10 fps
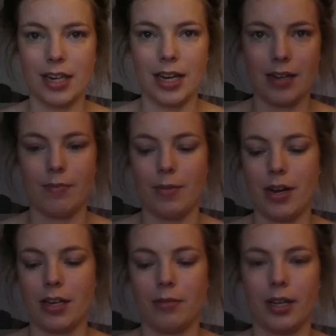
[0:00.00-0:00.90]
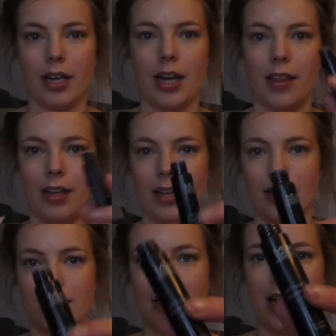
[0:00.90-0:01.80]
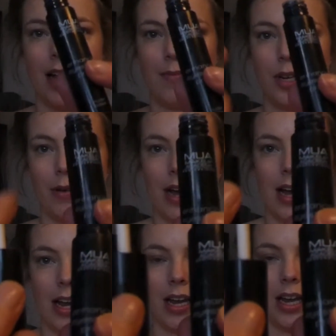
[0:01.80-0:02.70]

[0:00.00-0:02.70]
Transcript: in my makeup kit, and that is the MUA